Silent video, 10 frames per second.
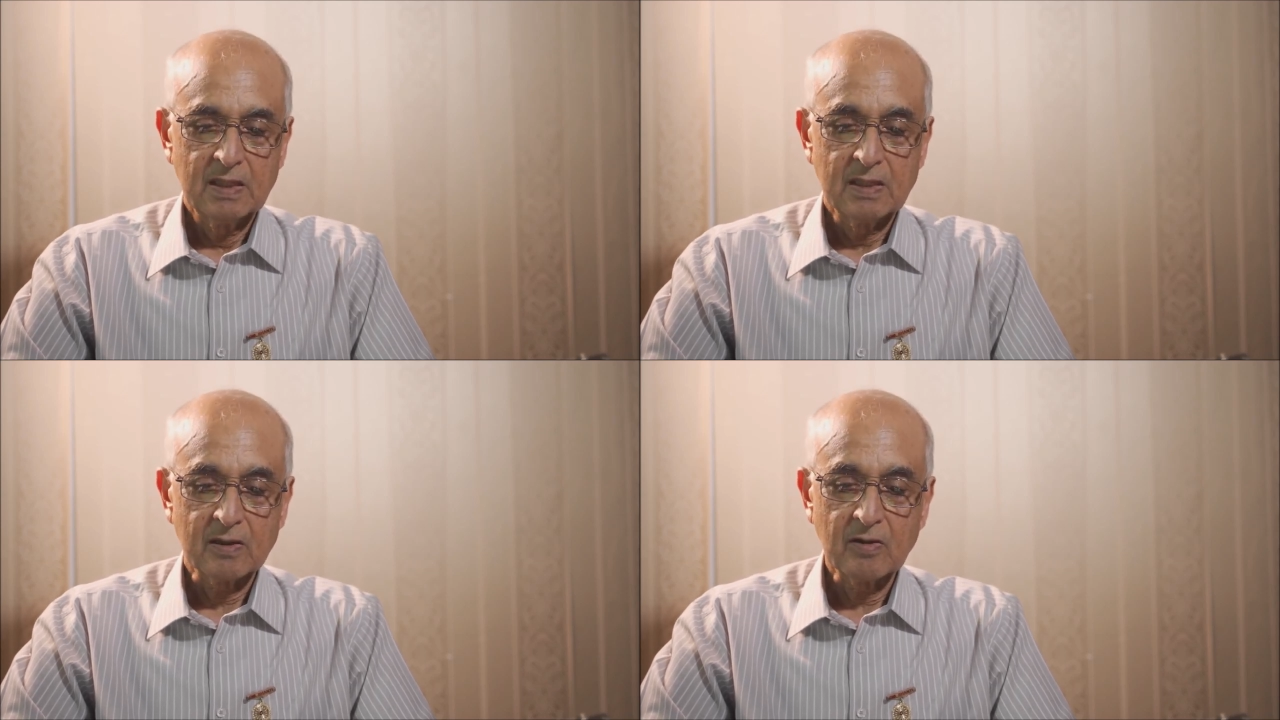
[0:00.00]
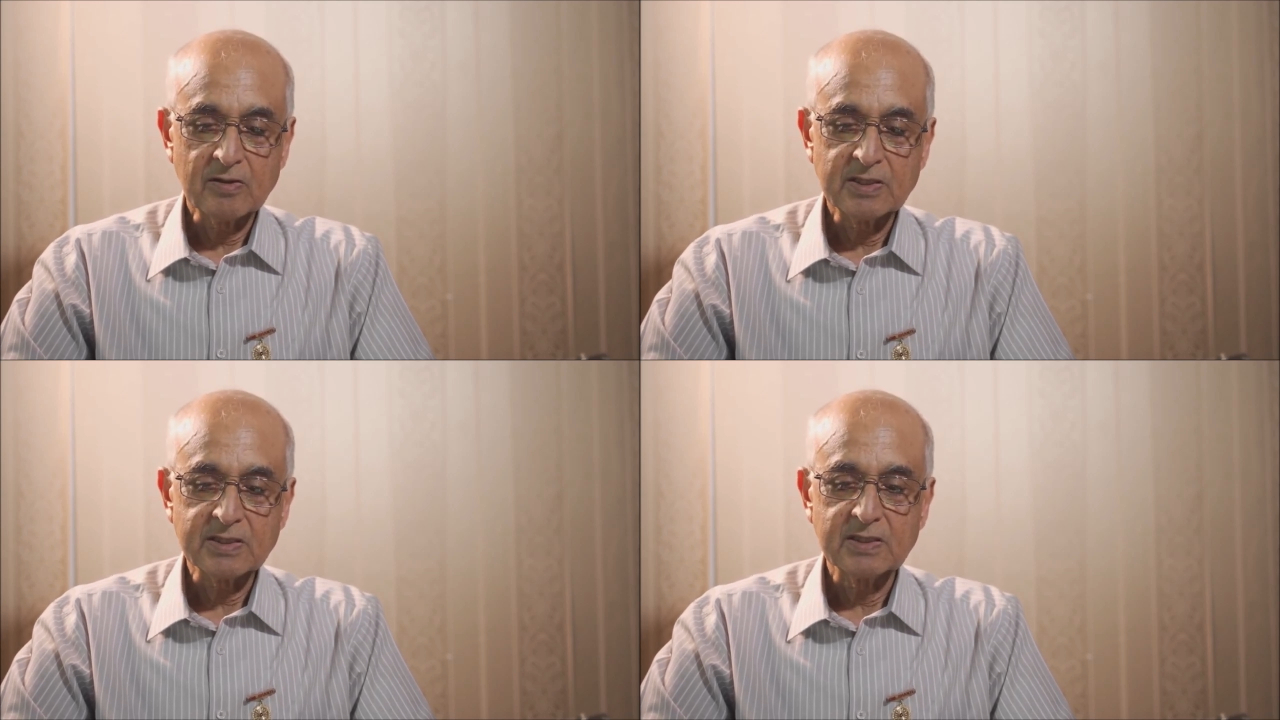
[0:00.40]
the
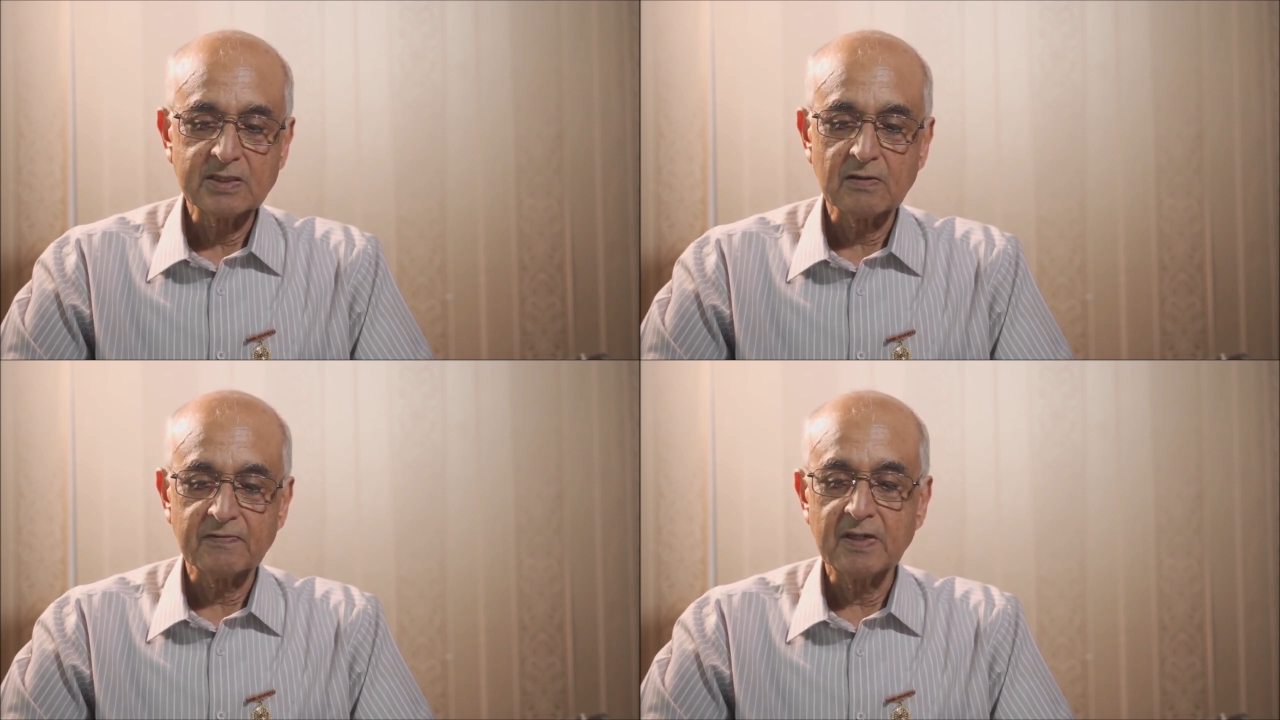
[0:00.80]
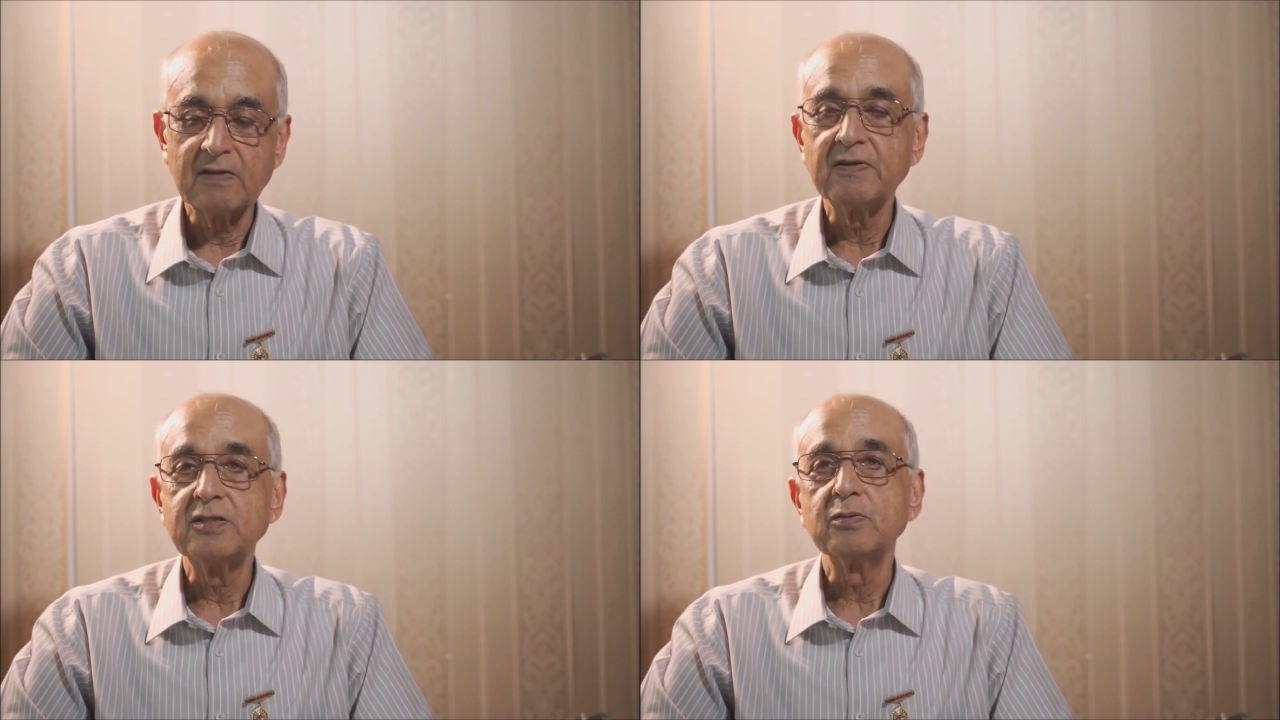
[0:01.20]
consciousness of
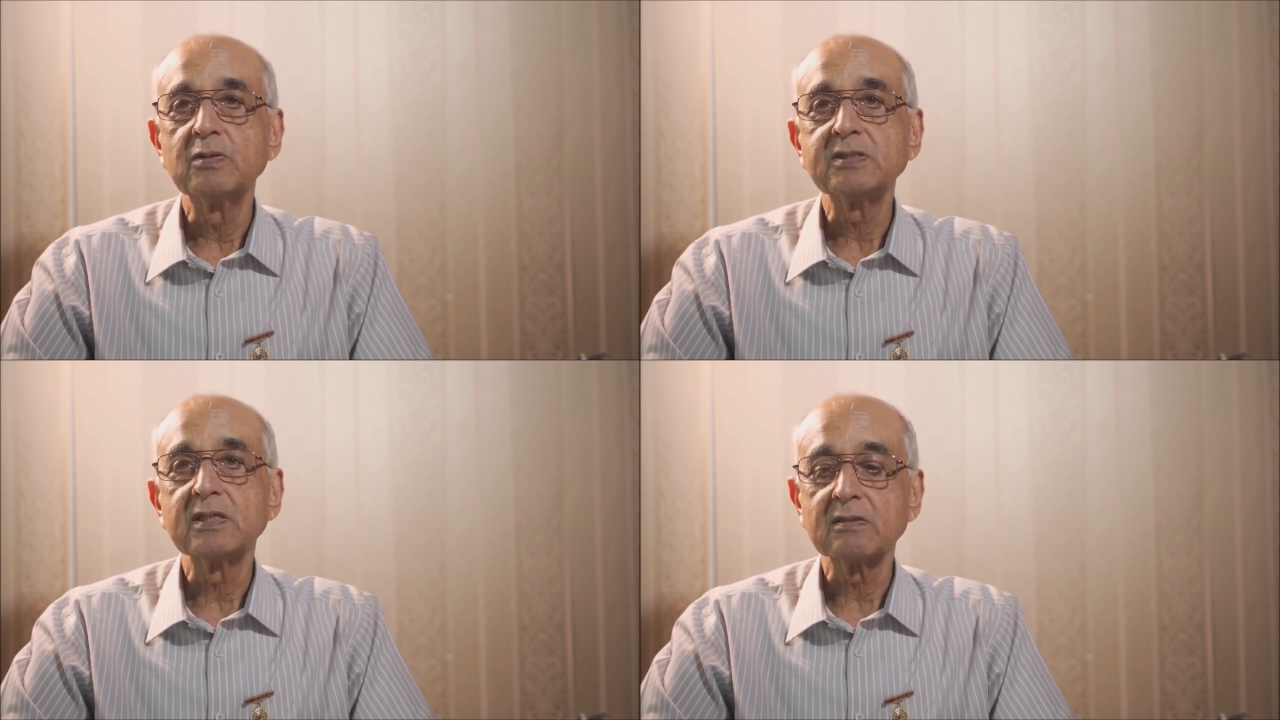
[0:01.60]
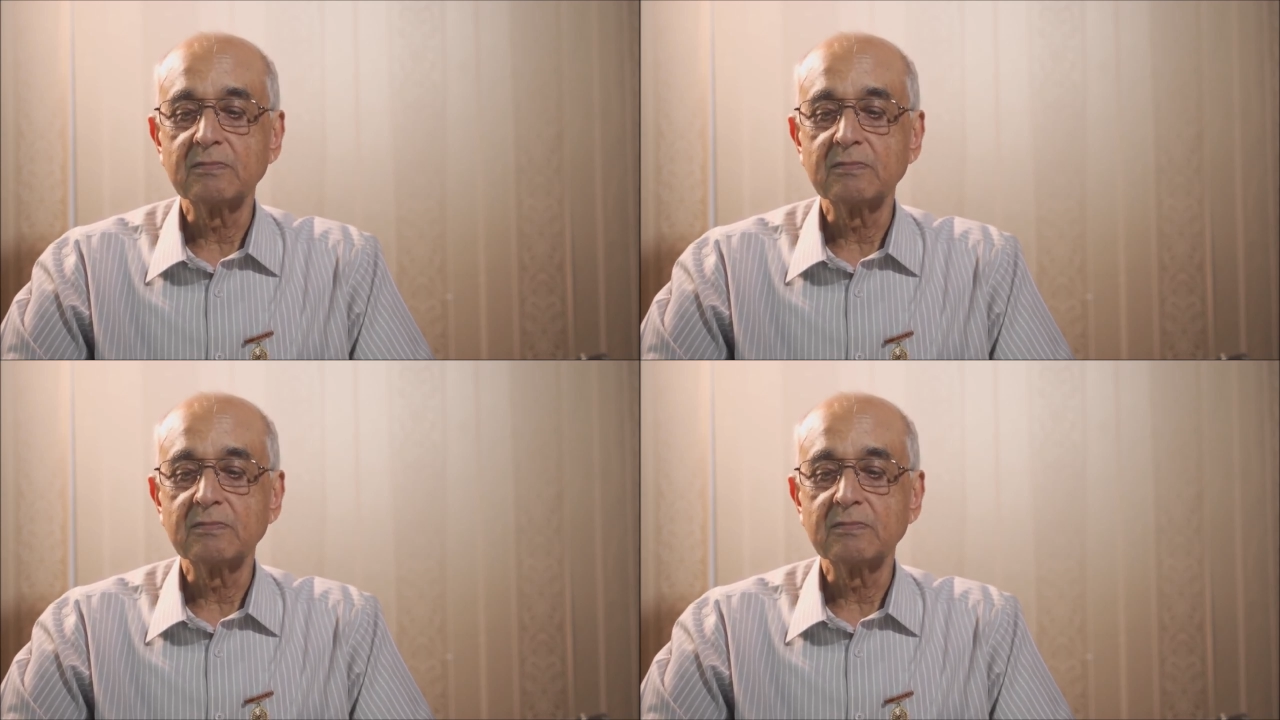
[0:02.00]
individuals and